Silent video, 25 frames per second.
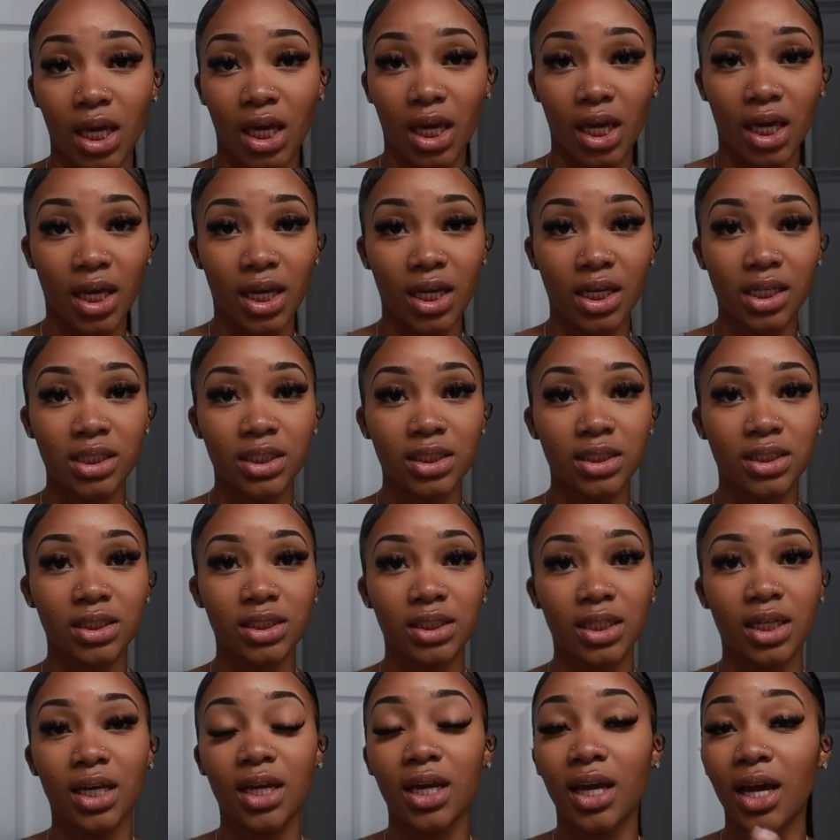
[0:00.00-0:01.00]
And
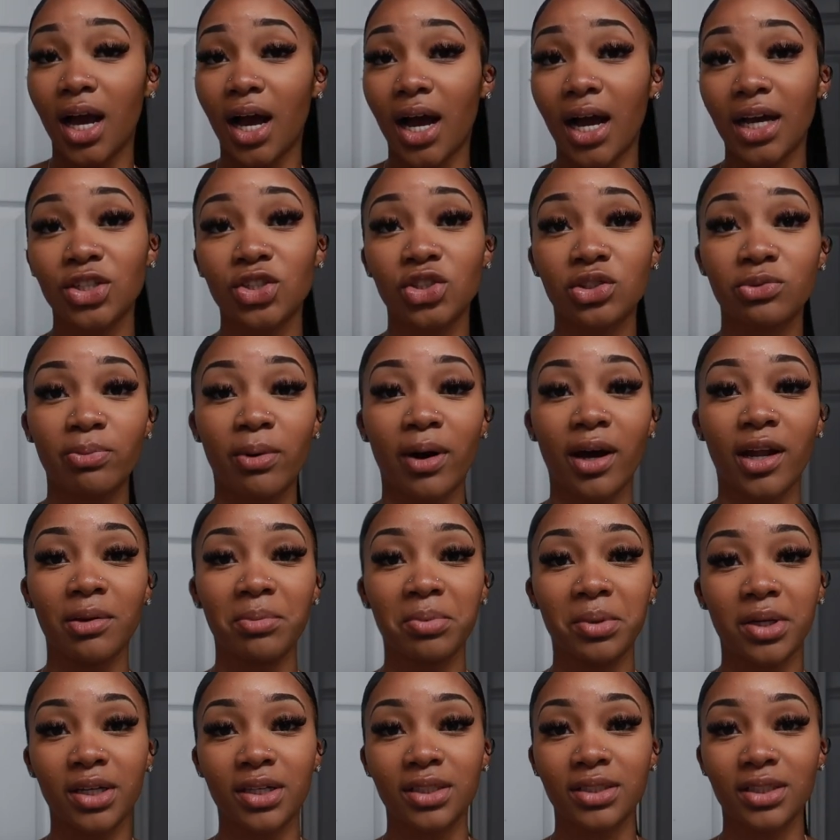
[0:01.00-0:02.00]
I just bought
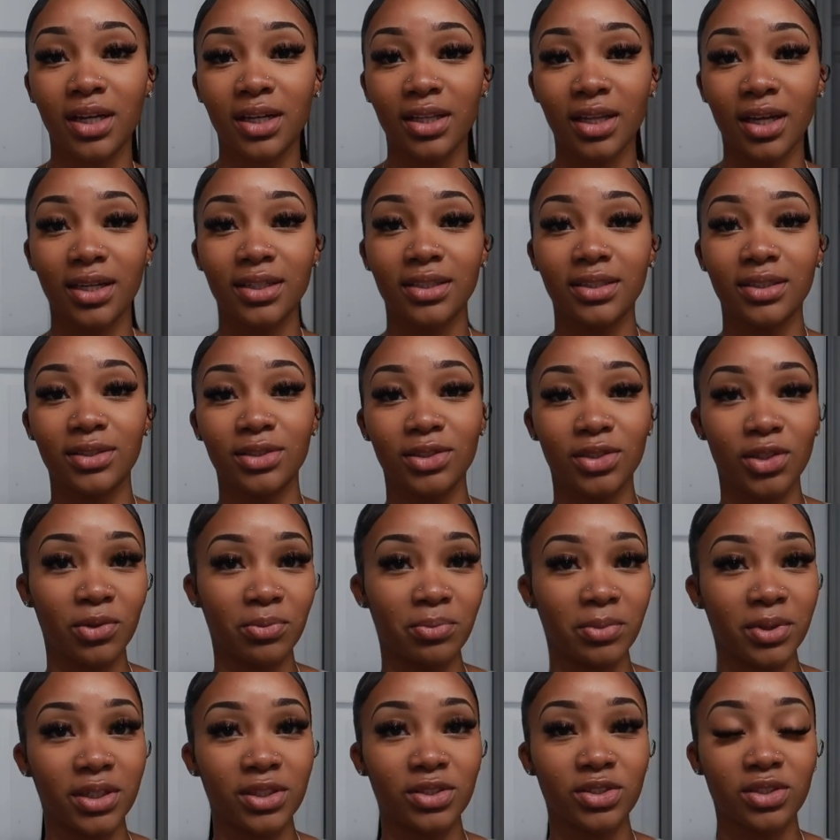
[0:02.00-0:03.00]
it because I liked it so
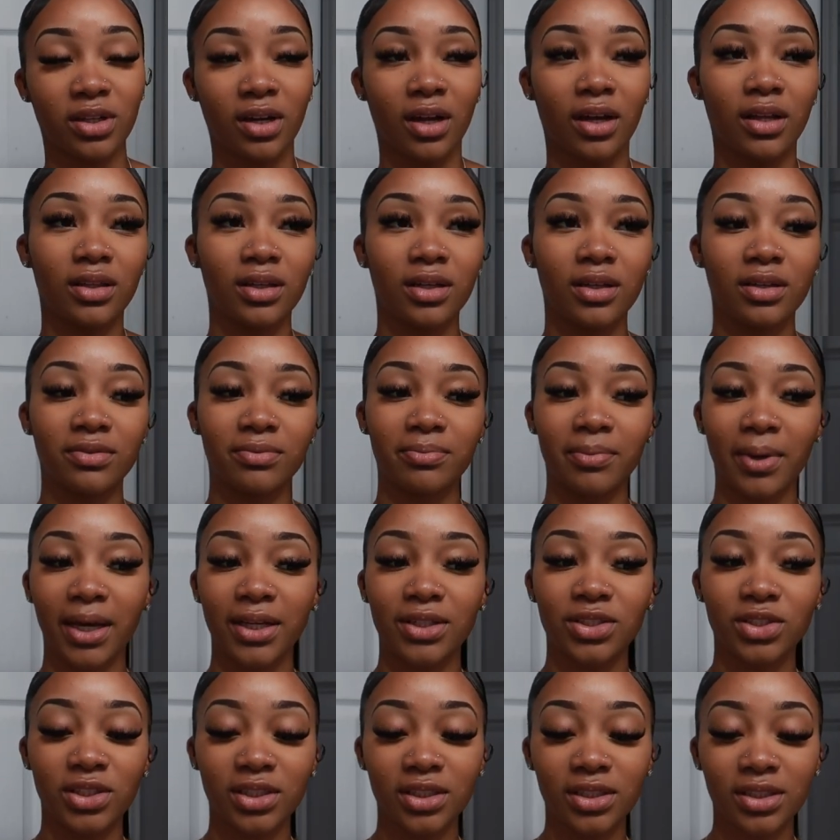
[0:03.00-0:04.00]
much and I love
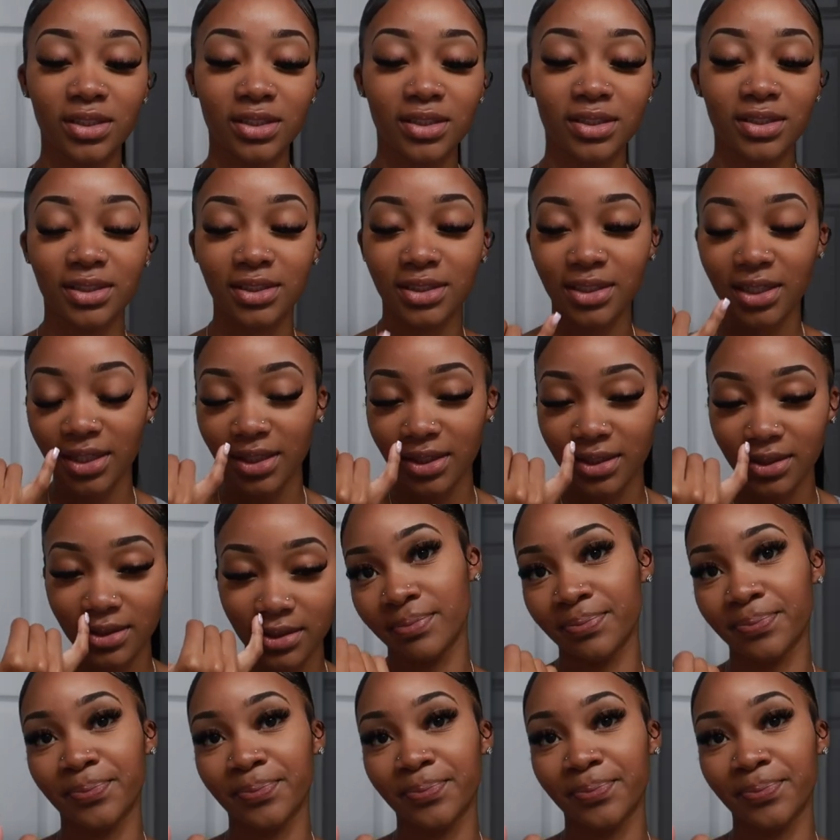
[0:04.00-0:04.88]
matching set.